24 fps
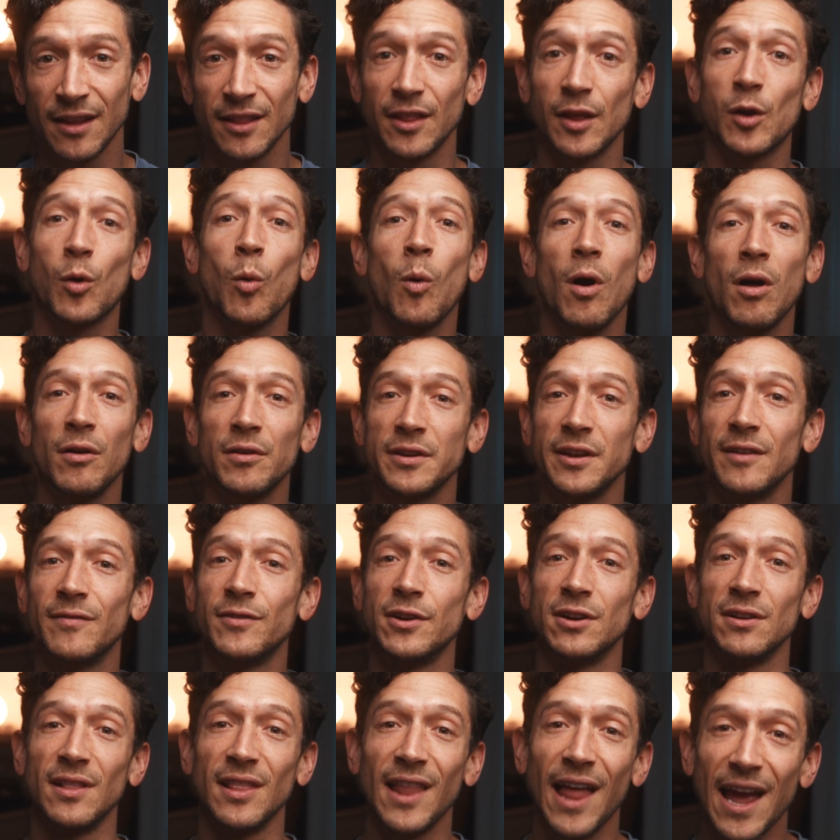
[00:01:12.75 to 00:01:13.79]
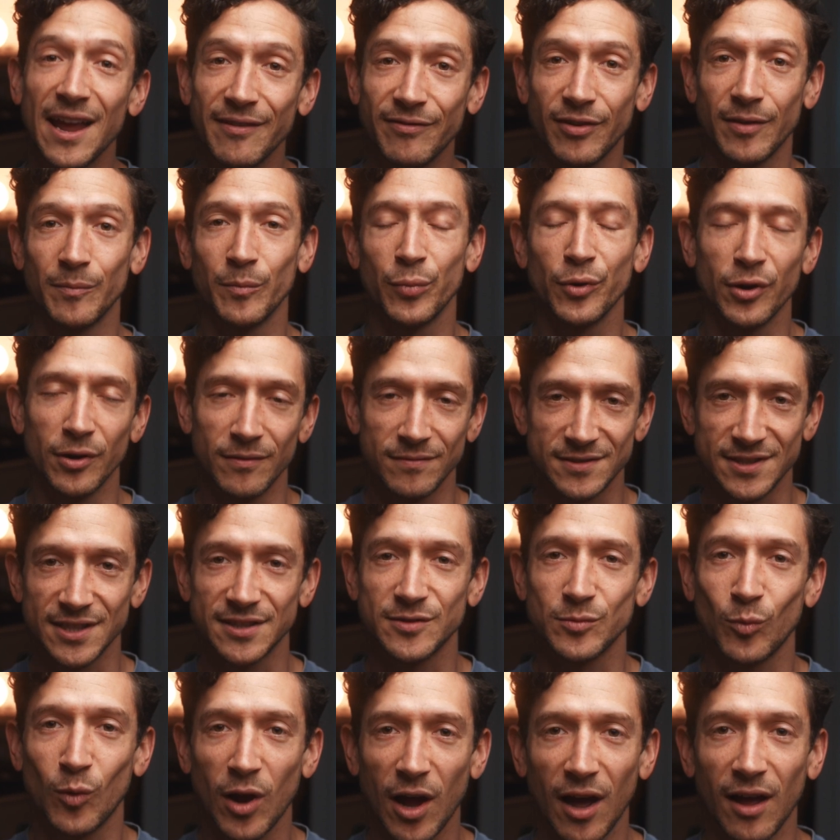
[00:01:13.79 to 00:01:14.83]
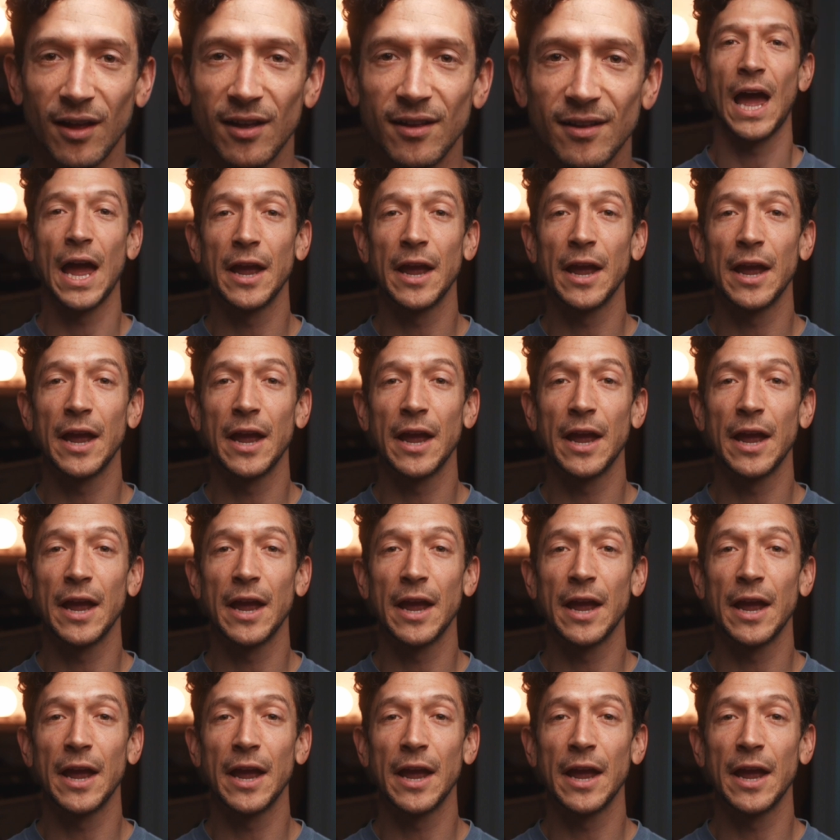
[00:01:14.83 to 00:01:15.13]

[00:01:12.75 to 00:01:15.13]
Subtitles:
the quality of your life improves as well.